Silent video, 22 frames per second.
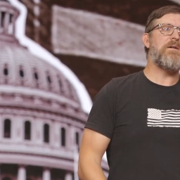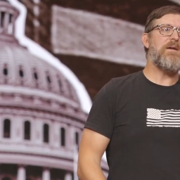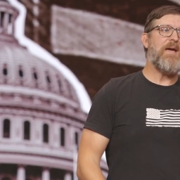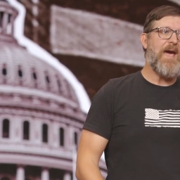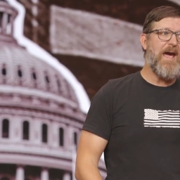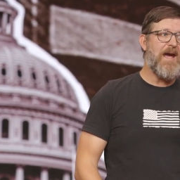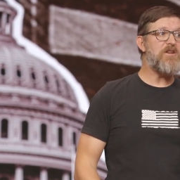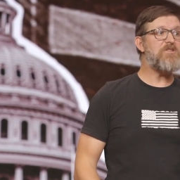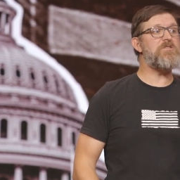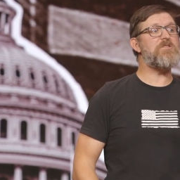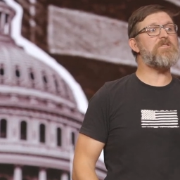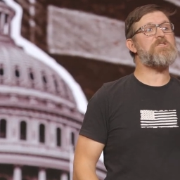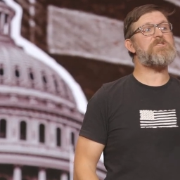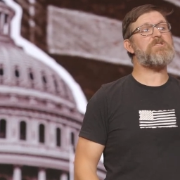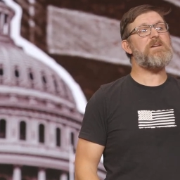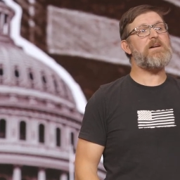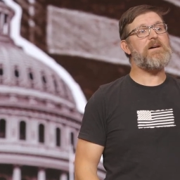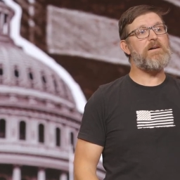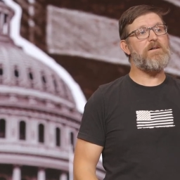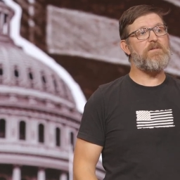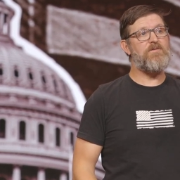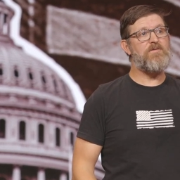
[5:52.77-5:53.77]
agents
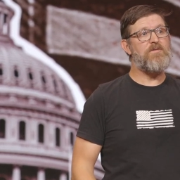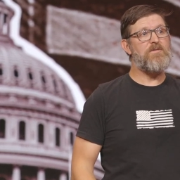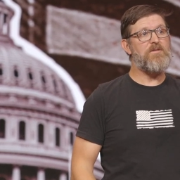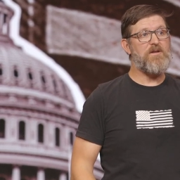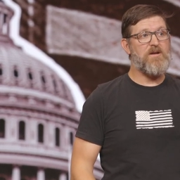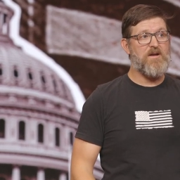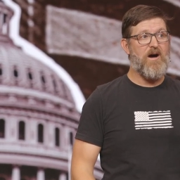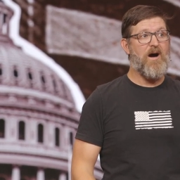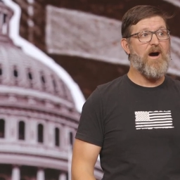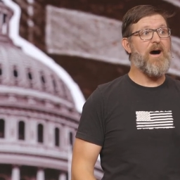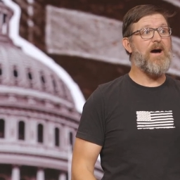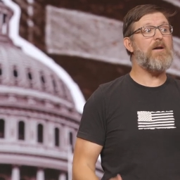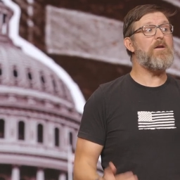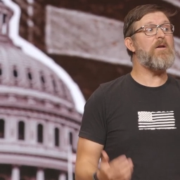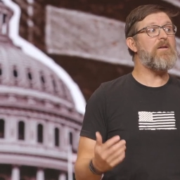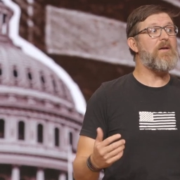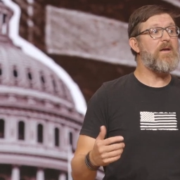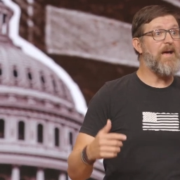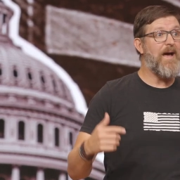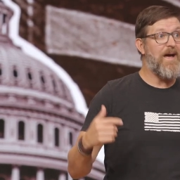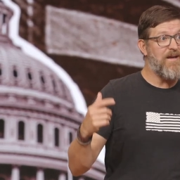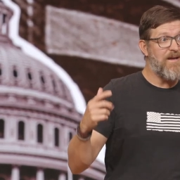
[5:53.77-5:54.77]
of God,
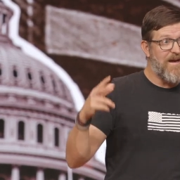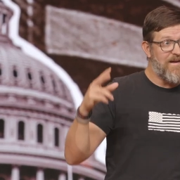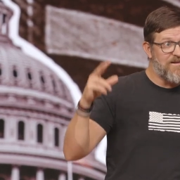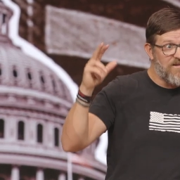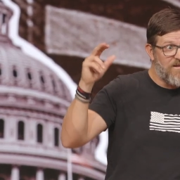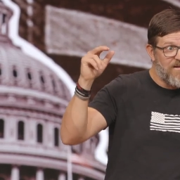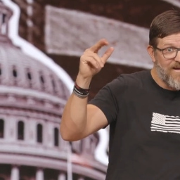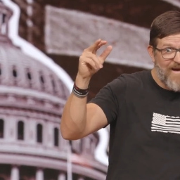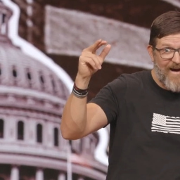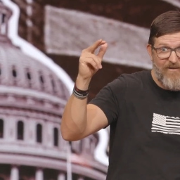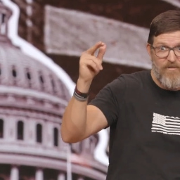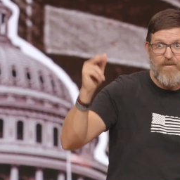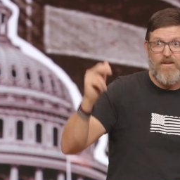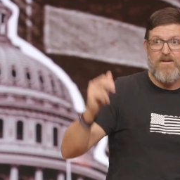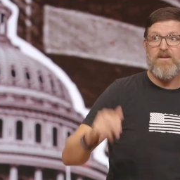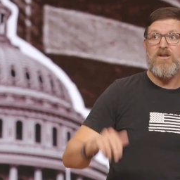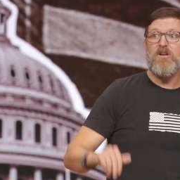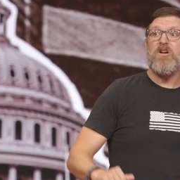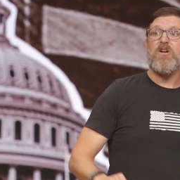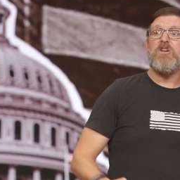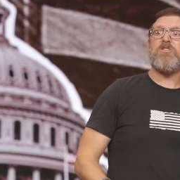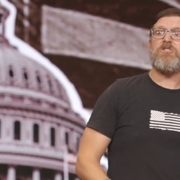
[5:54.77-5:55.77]
as in the
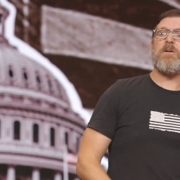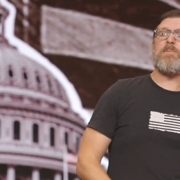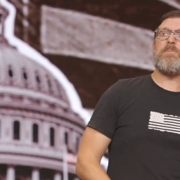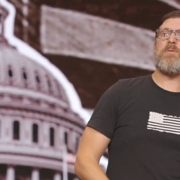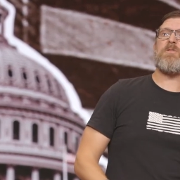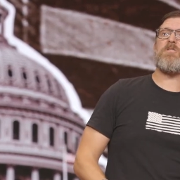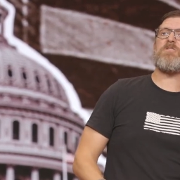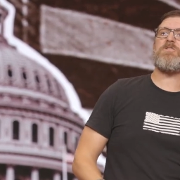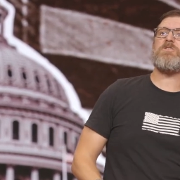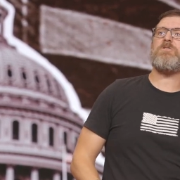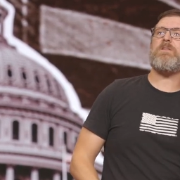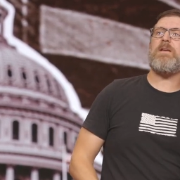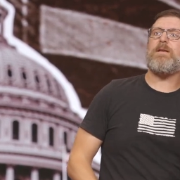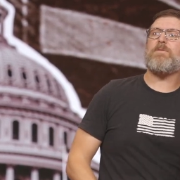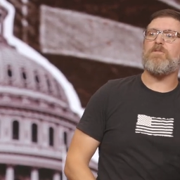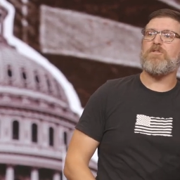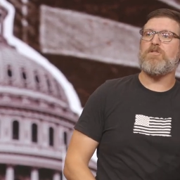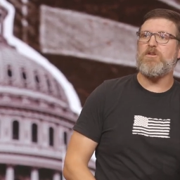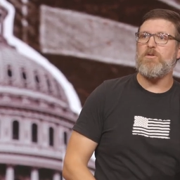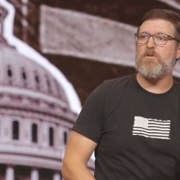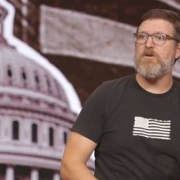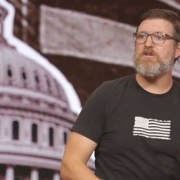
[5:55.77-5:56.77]
government, to pursue
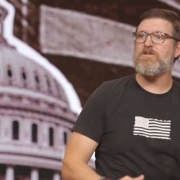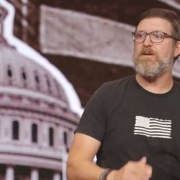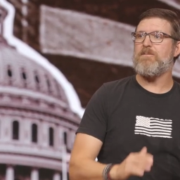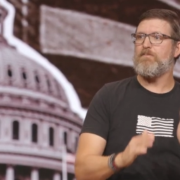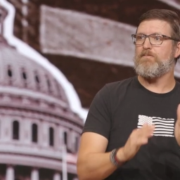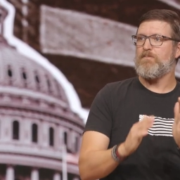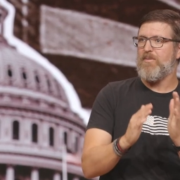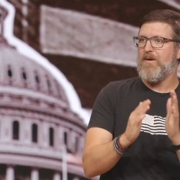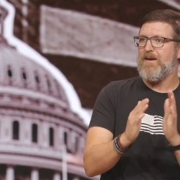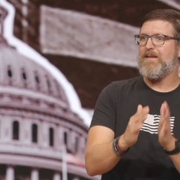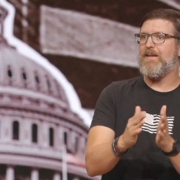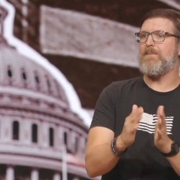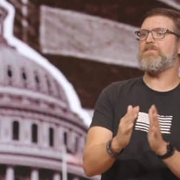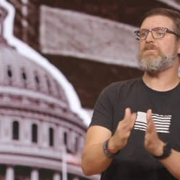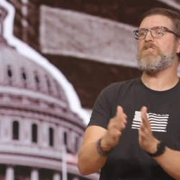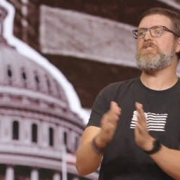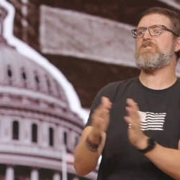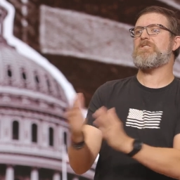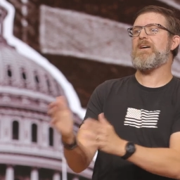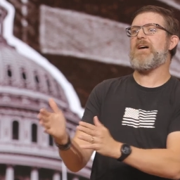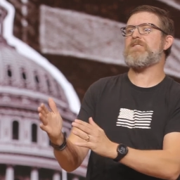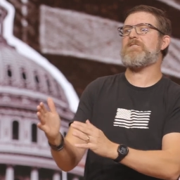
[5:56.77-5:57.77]
evildoers and bring them to
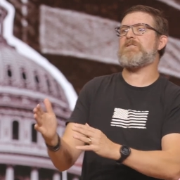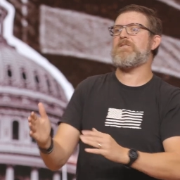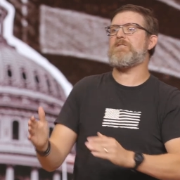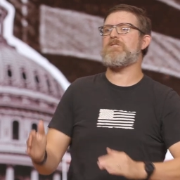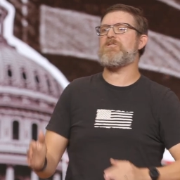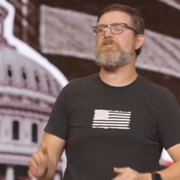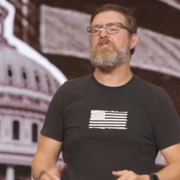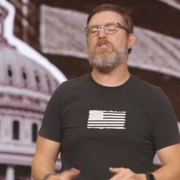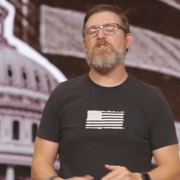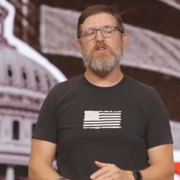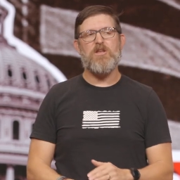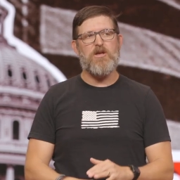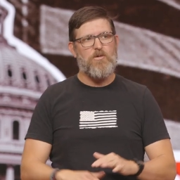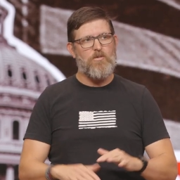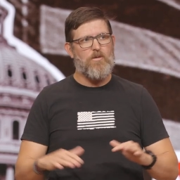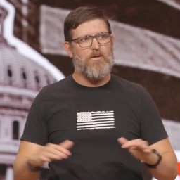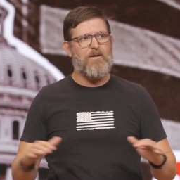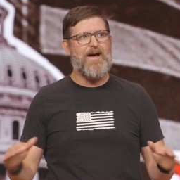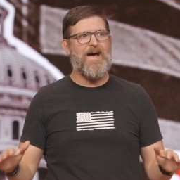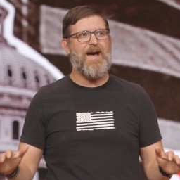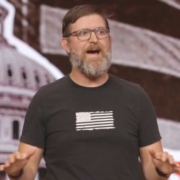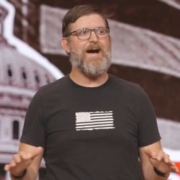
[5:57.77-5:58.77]
justice, you
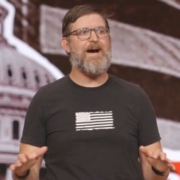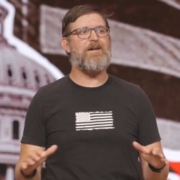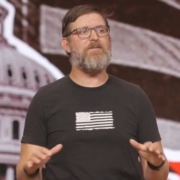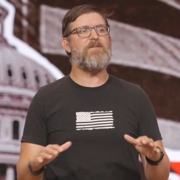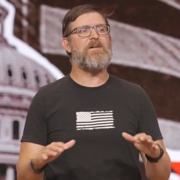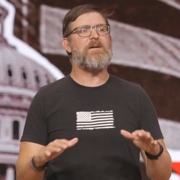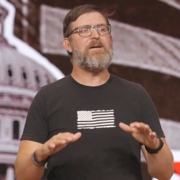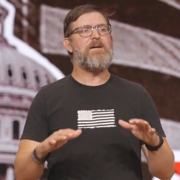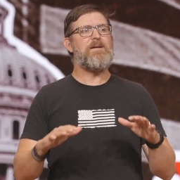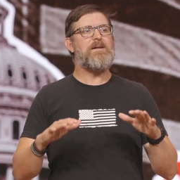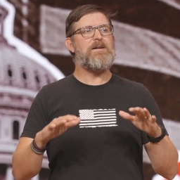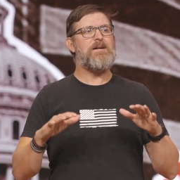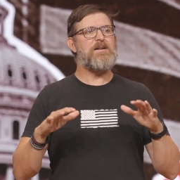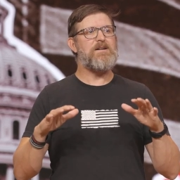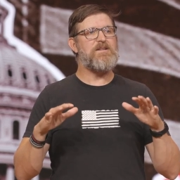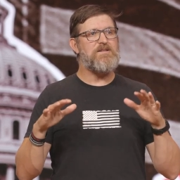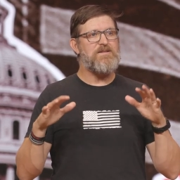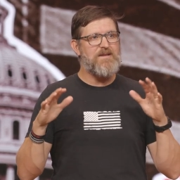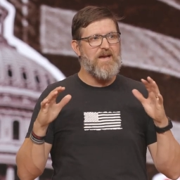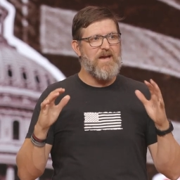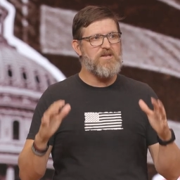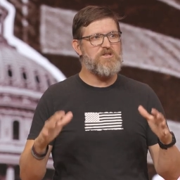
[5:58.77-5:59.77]
will have a
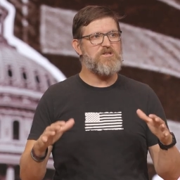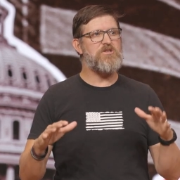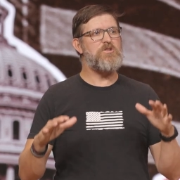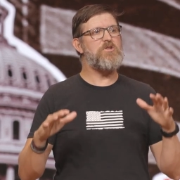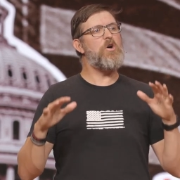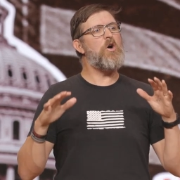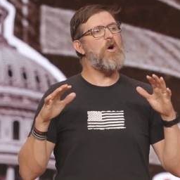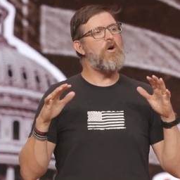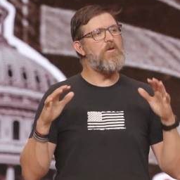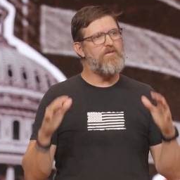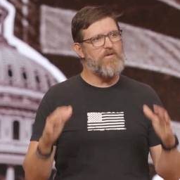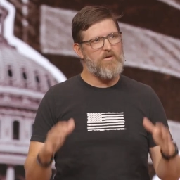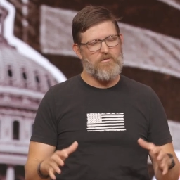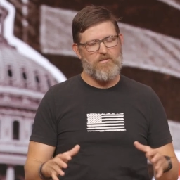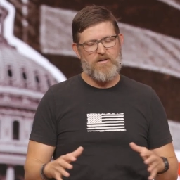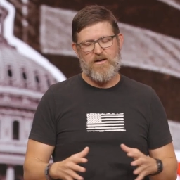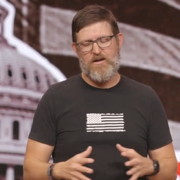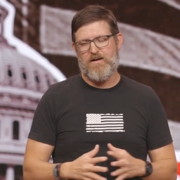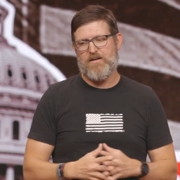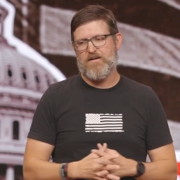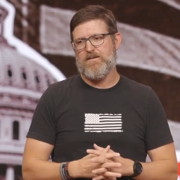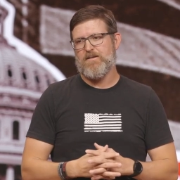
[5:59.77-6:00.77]
nation
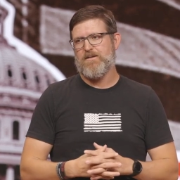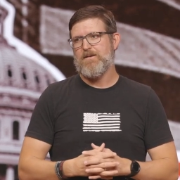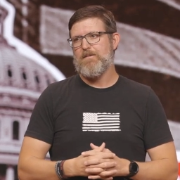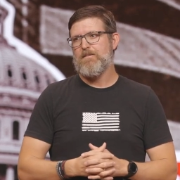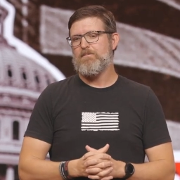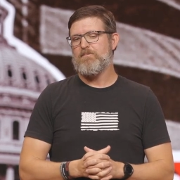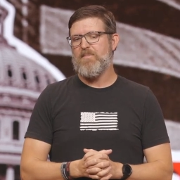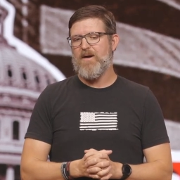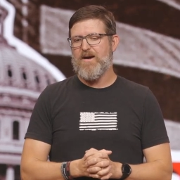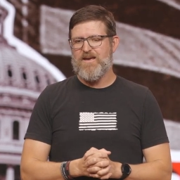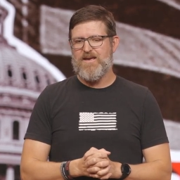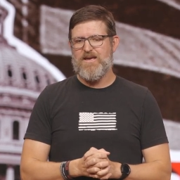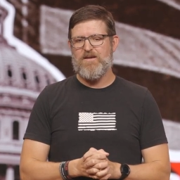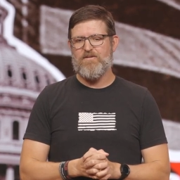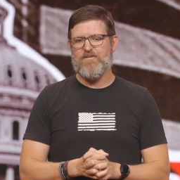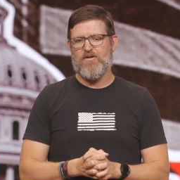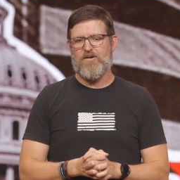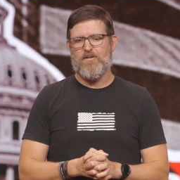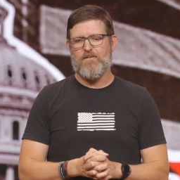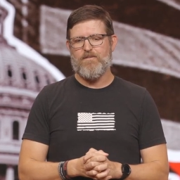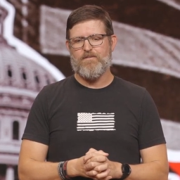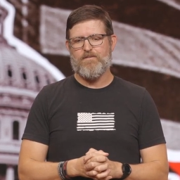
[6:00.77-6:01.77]
overrun by
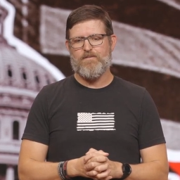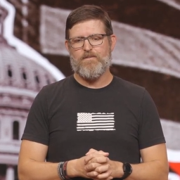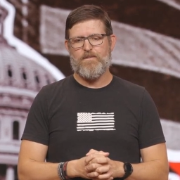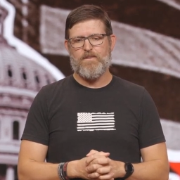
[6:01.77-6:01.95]
evil,